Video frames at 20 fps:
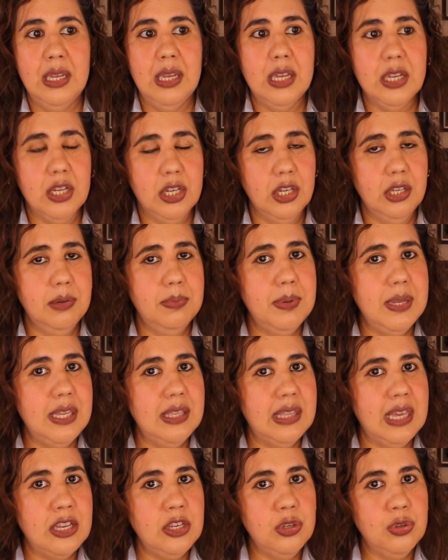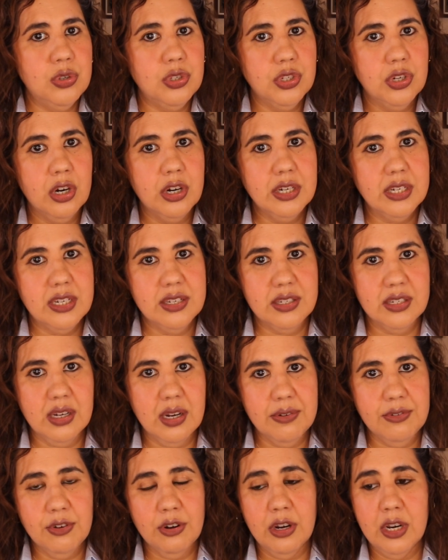it could be that you start
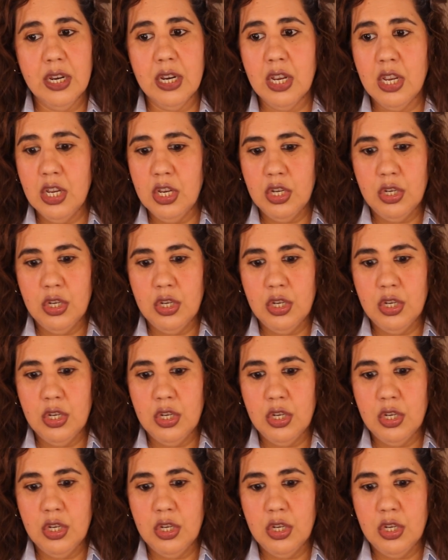discovering